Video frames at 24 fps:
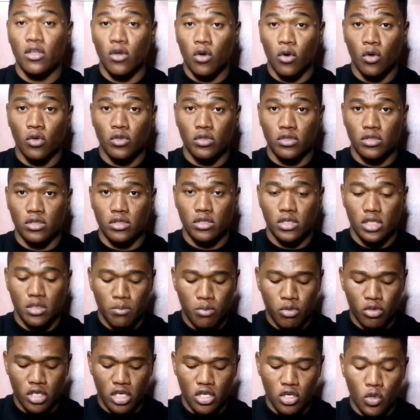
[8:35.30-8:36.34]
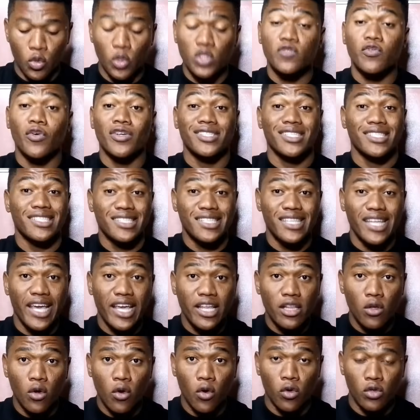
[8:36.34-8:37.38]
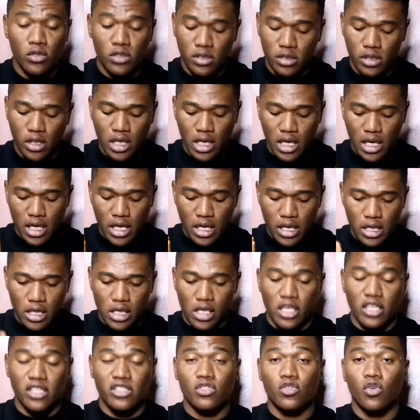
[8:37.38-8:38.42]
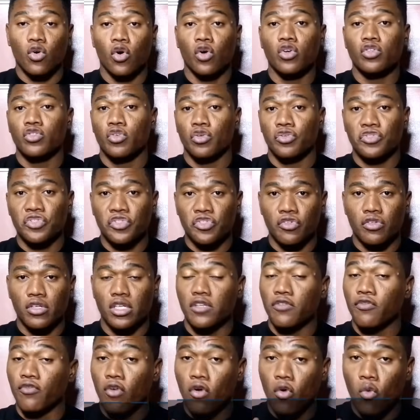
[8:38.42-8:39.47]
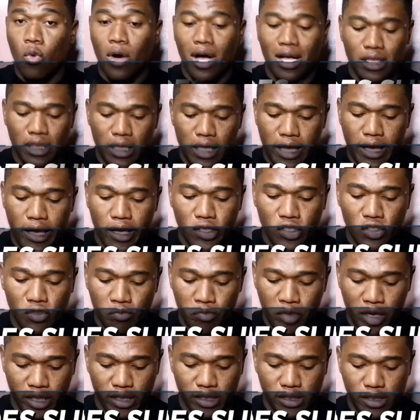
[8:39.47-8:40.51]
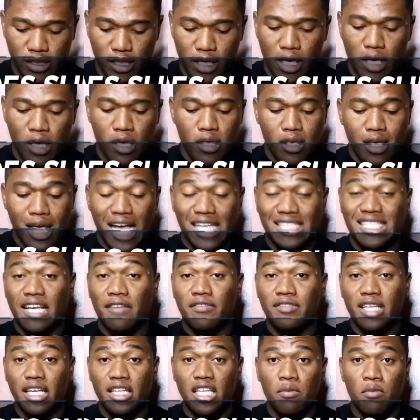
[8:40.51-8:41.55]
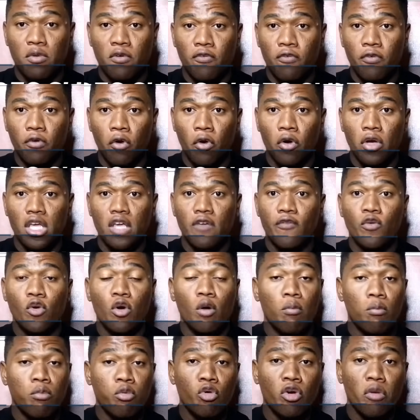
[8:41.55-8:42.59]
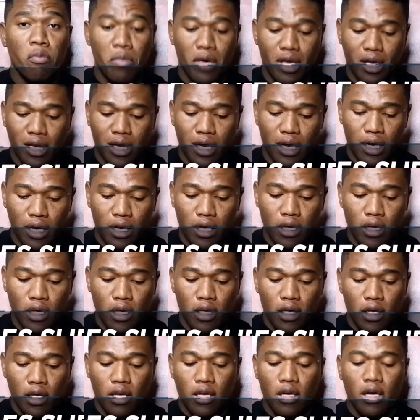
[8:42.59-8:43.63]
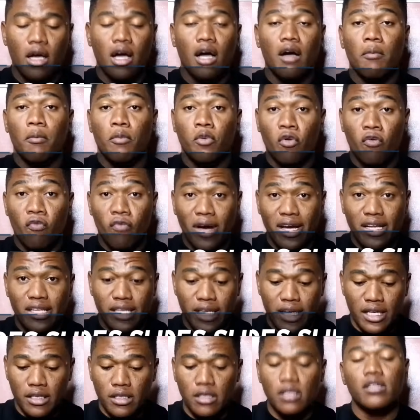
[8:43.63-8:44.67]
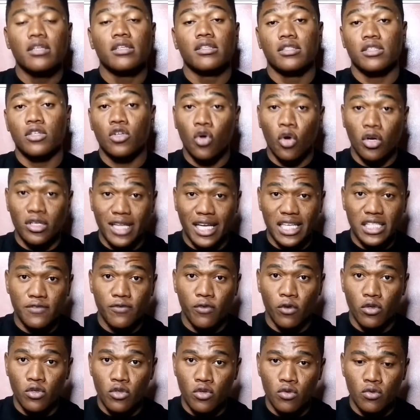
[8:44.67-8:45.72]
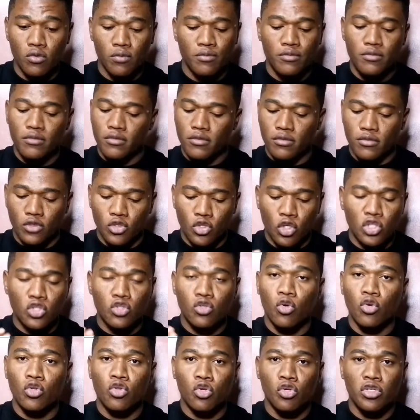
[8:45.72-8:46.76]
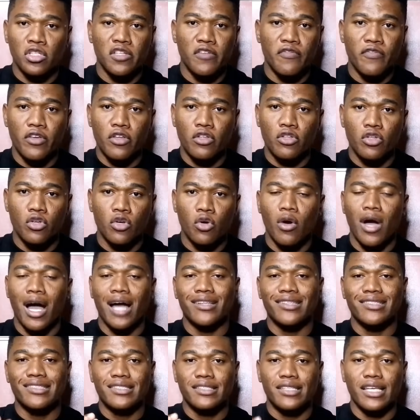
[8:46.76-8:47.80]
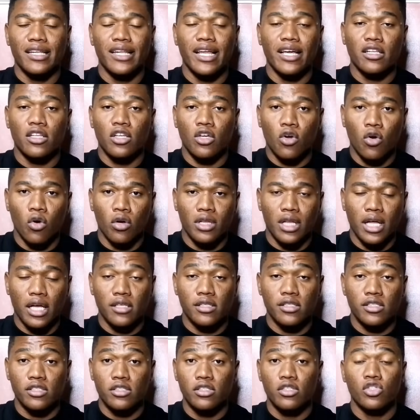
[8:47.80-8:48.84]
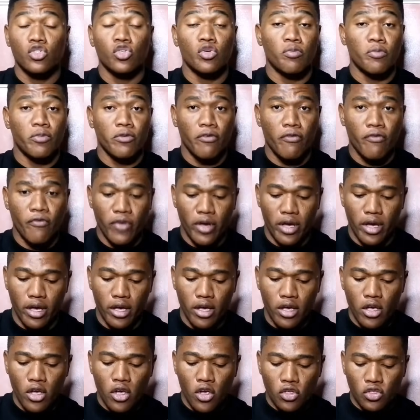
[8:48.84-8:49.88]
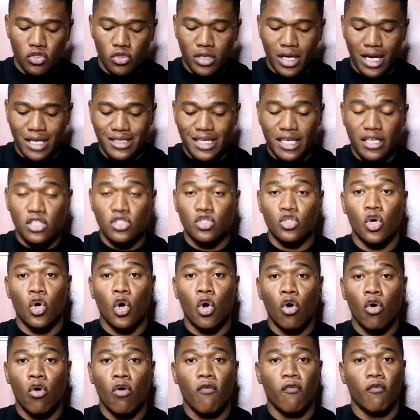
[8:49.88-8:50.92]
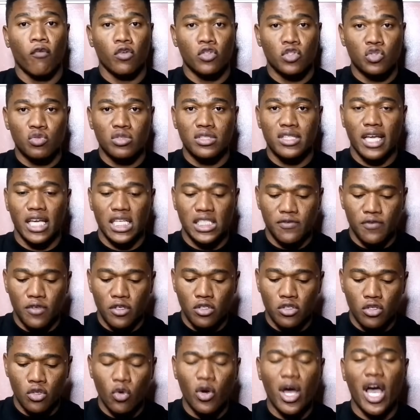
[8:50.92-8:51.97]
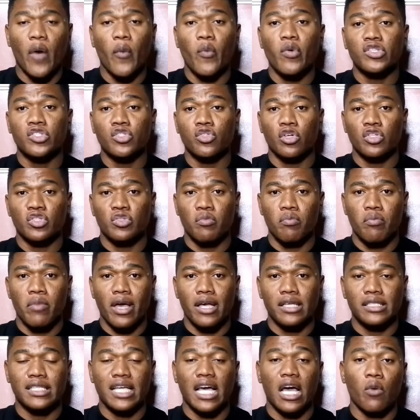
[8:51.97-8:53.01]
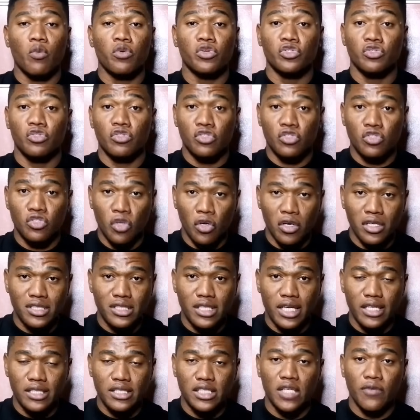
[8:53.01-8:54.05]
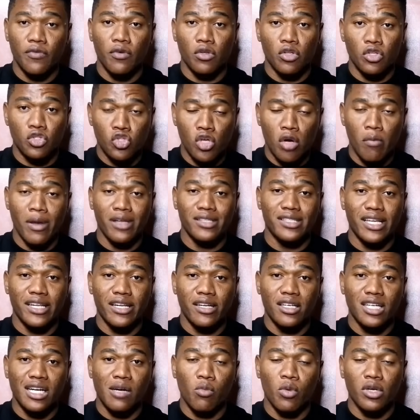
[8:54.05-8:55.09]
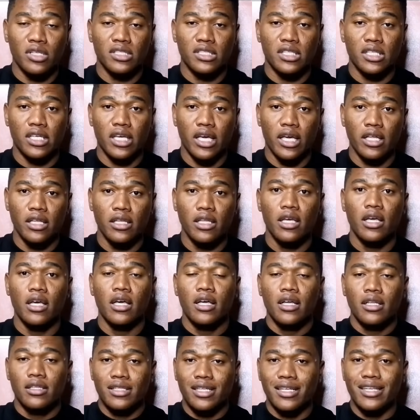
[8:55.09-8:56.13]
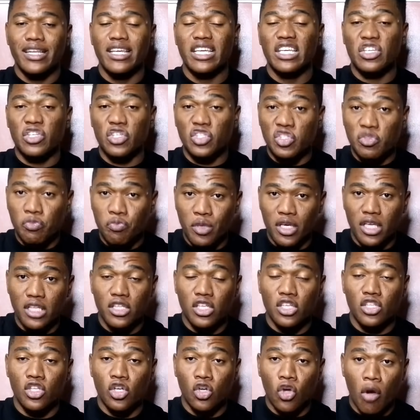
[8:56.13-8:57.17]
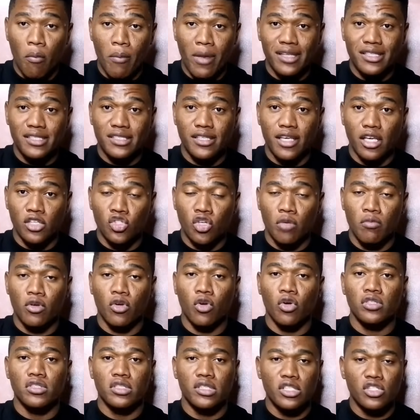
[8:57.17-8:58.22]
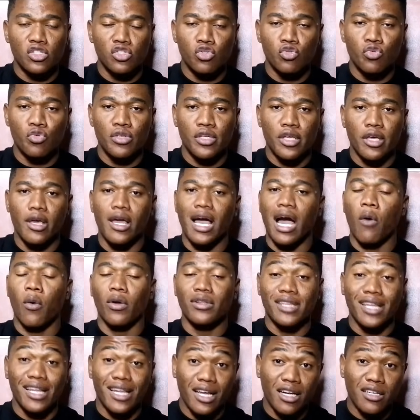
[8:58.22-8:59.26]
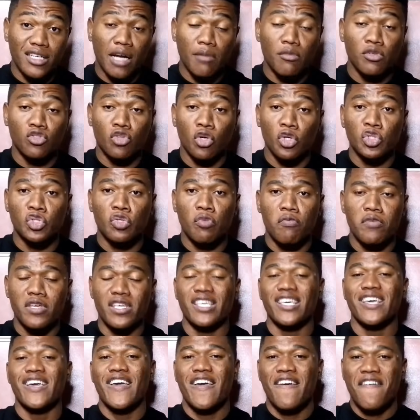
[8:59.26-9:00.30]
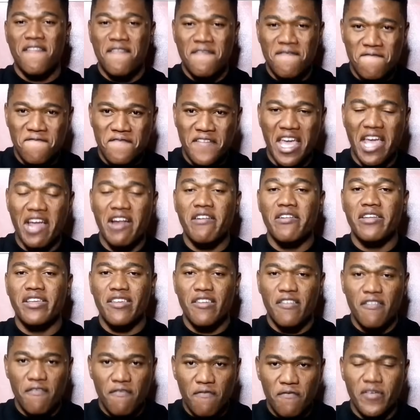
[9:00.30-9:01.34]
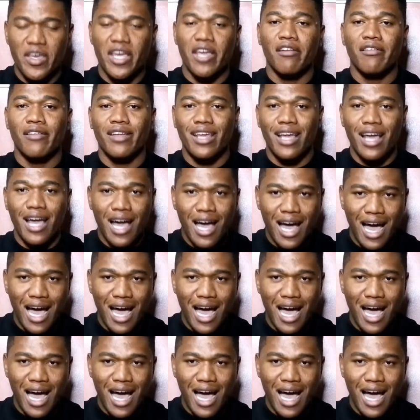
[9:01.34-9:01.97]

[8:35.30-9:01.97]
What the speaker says: odds, the booking code for the 10 odds is on your screen for 1xBet. As I've said it before, if your bookmaker provided the corners for you, just go through the video and select the corners you prefer. So guys, that is all for today's video. I wish you all the best. I wish you success. If you enjoy my Telegram, once again, the link is pinned in the comment section, because this new year our Telegram is going to be very, very